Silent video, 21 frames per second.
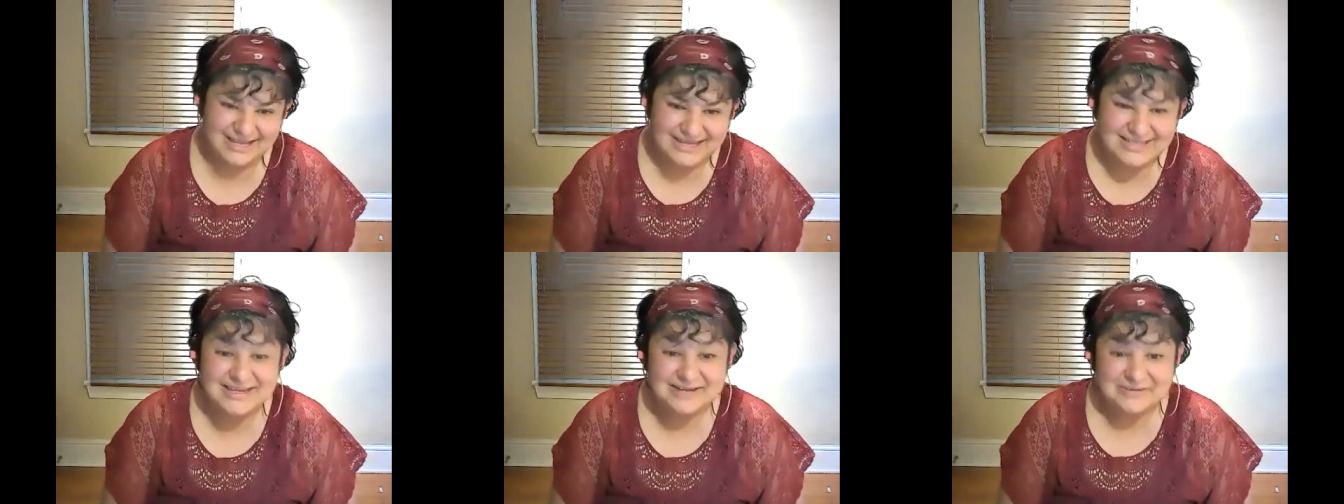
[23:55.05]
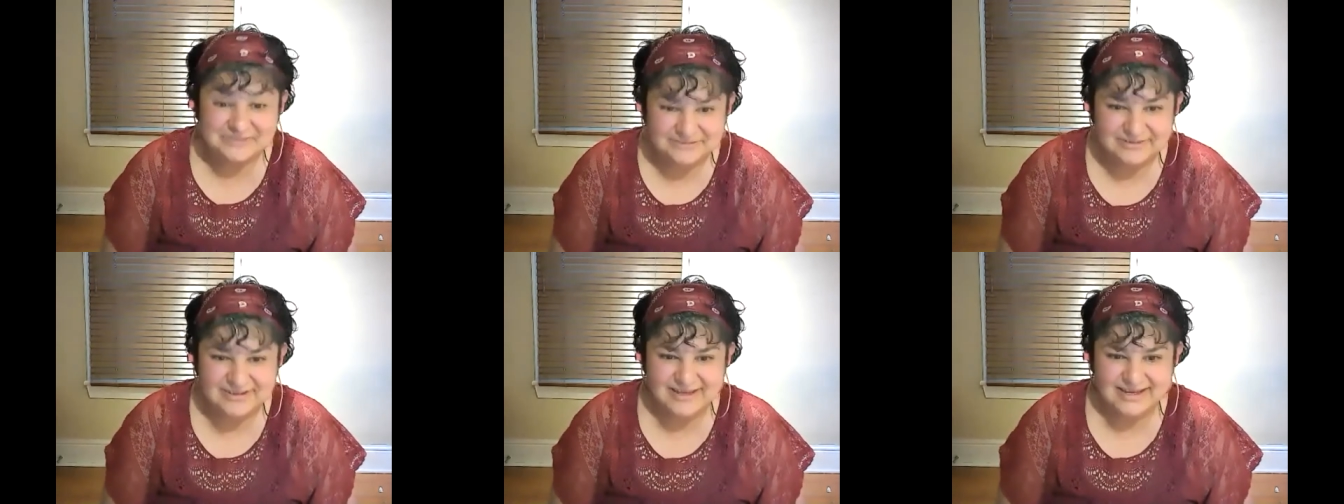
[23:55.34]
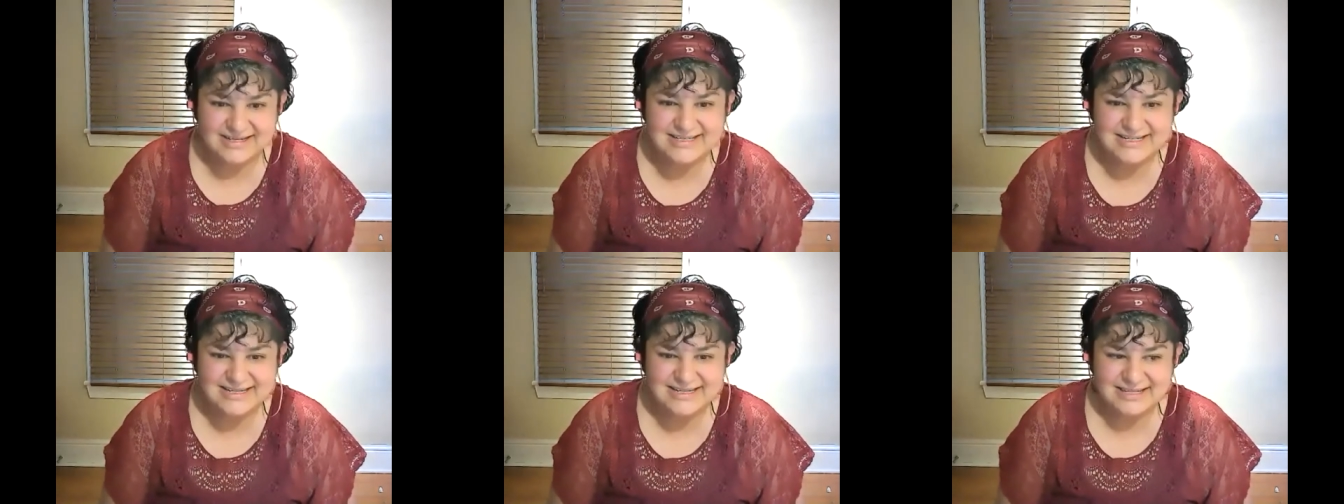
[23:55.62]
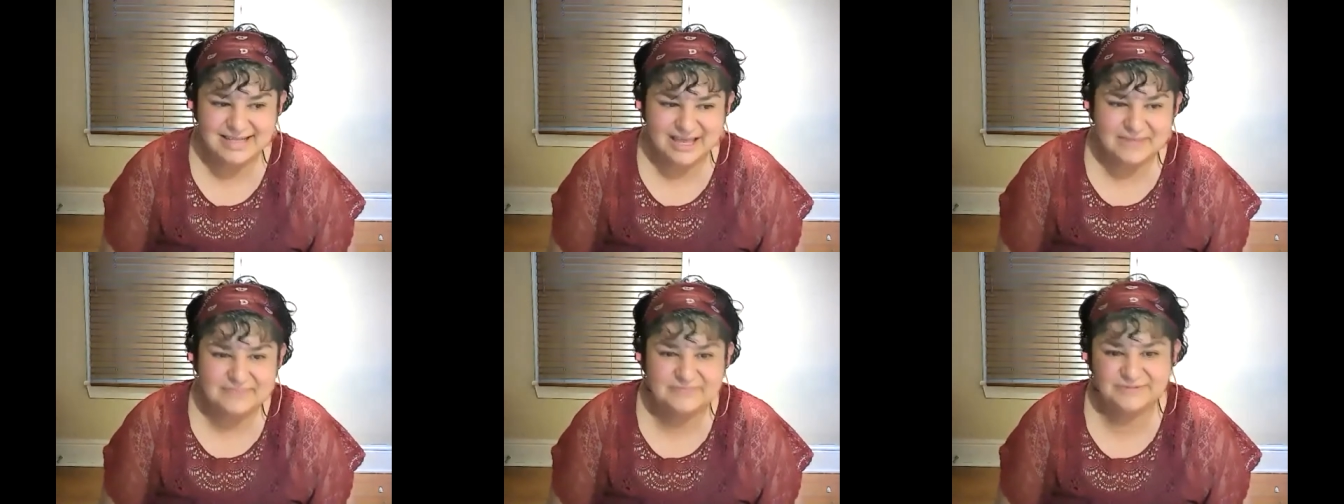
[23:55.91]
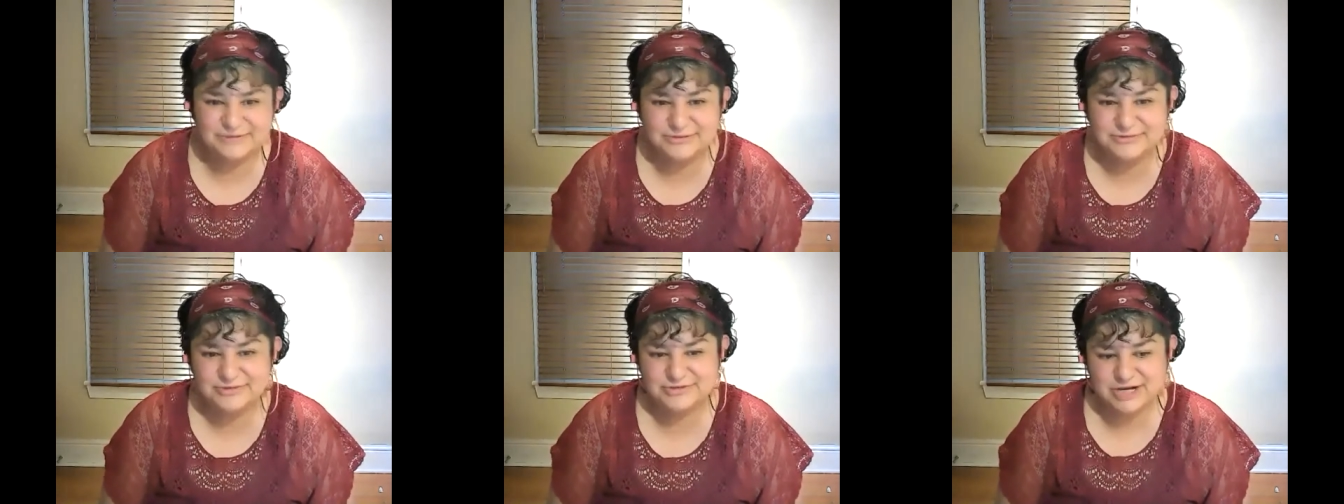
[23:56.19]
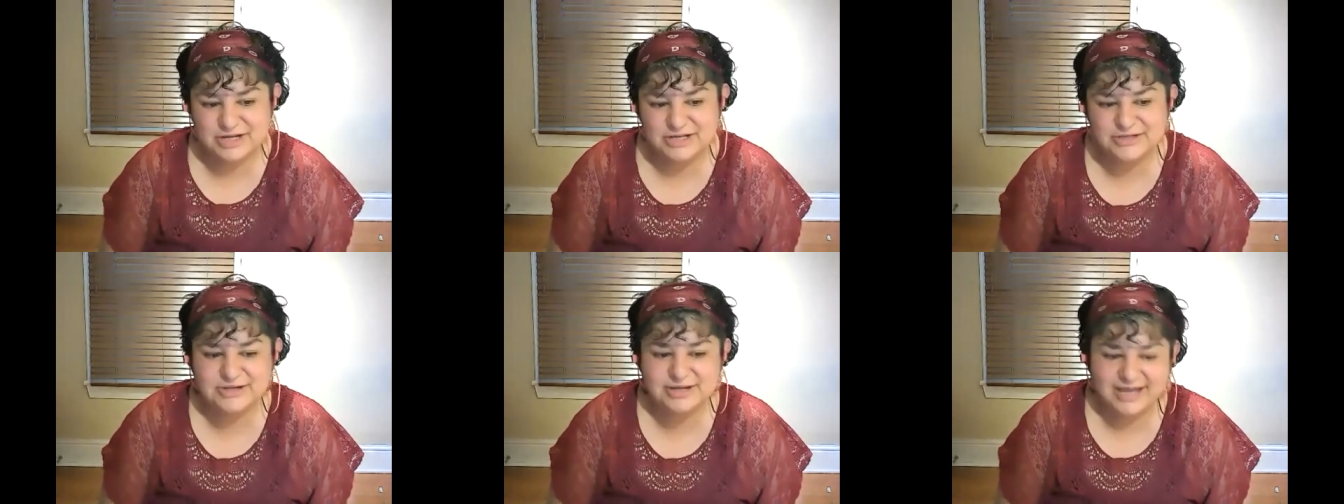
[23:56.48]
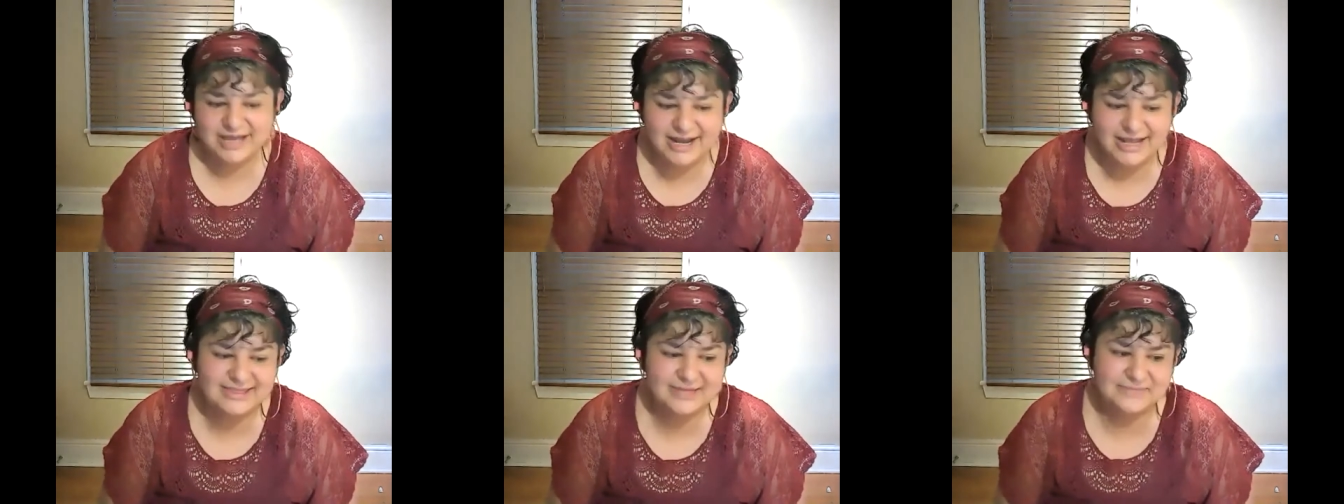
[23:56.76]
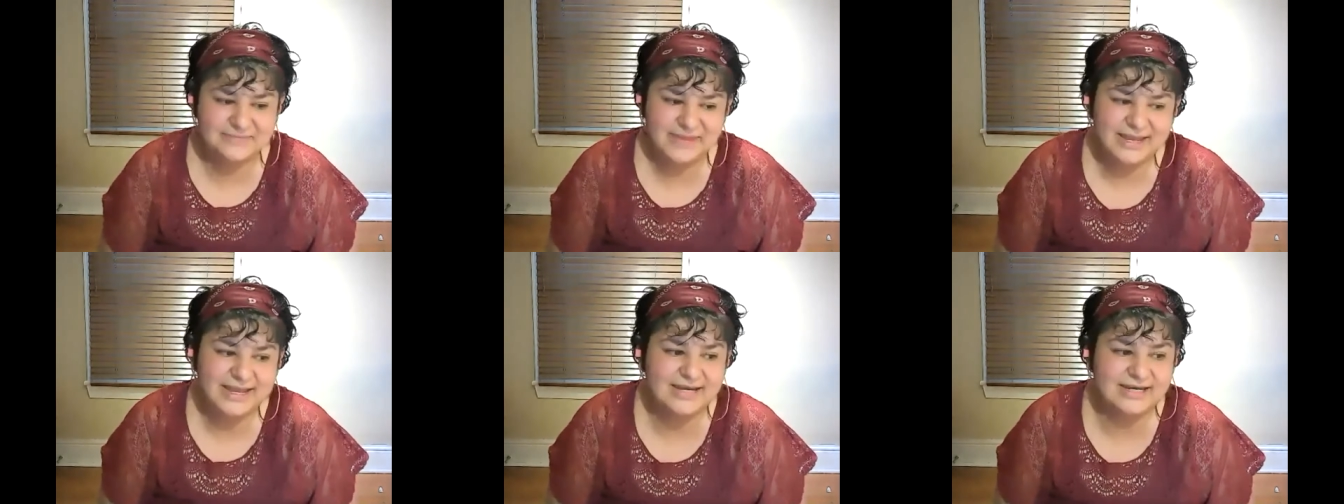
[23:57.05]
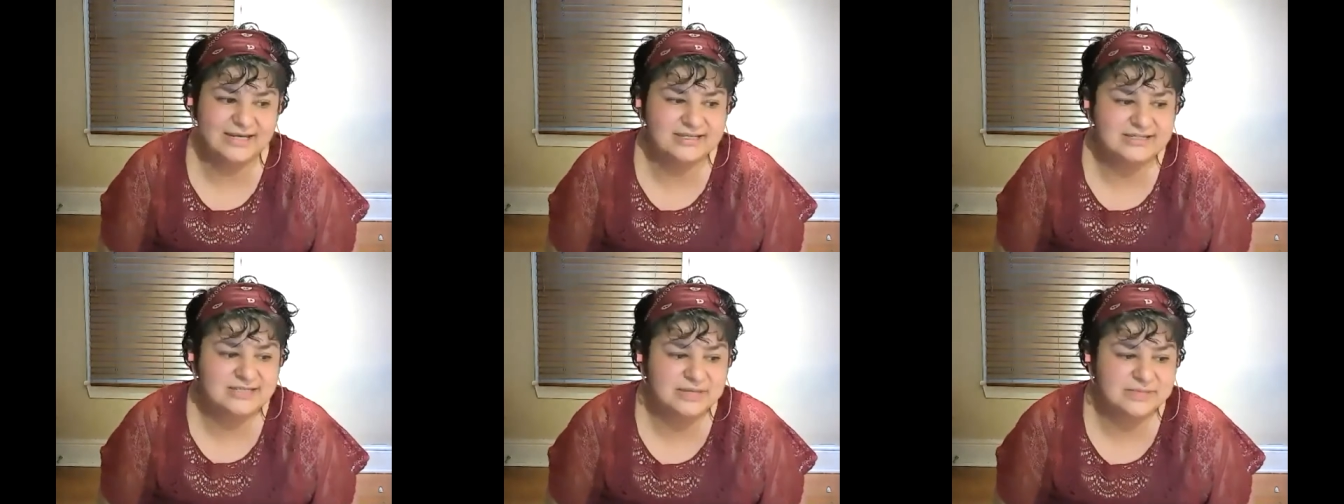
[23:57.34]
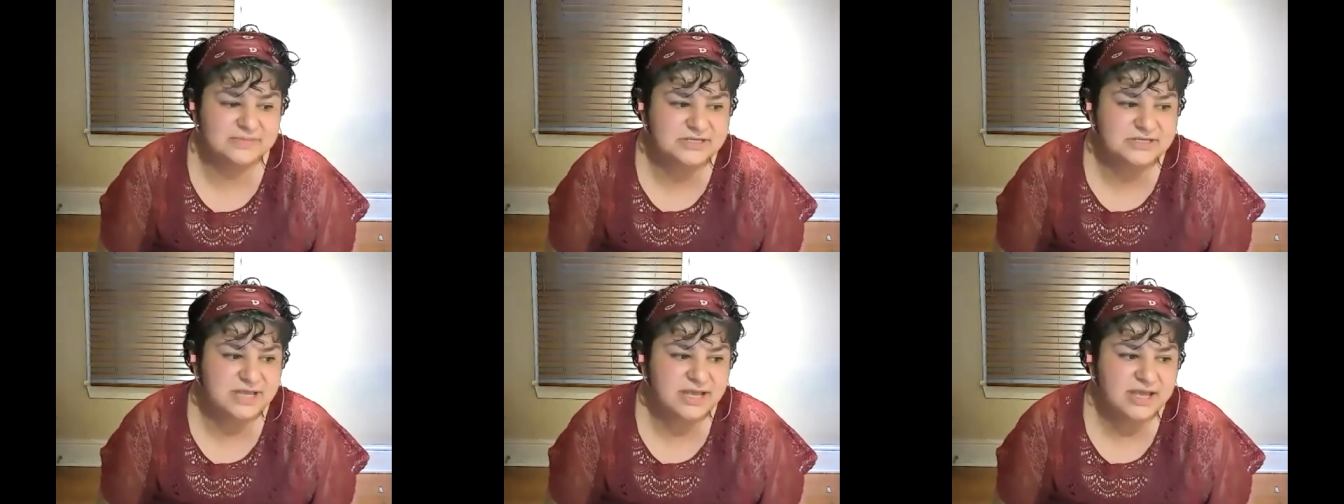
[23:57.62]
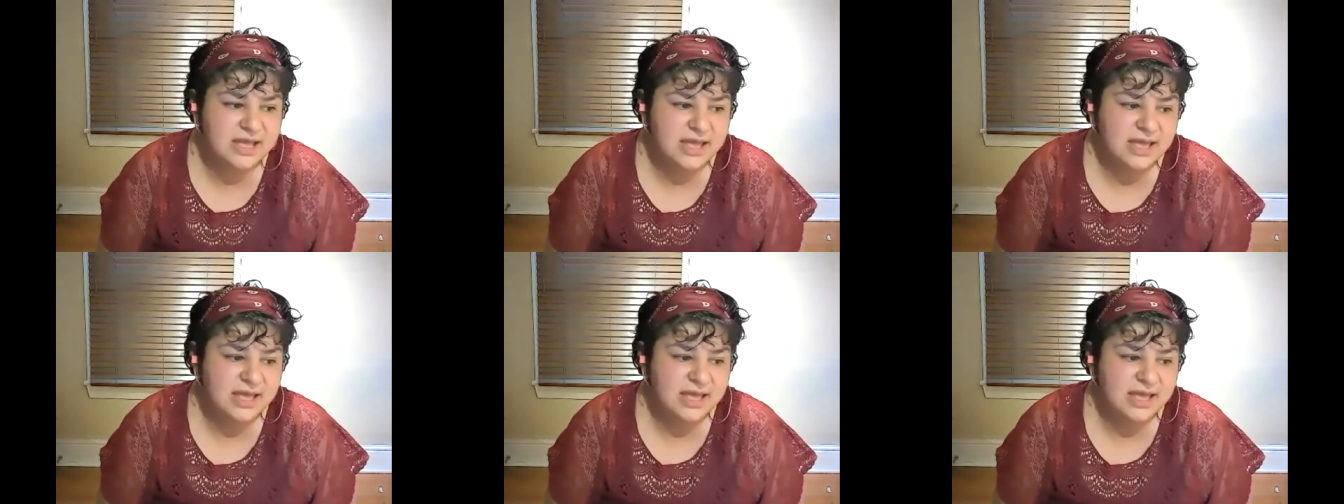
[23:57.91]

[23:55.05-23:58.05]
is affecting them to try to get at the mechanisms.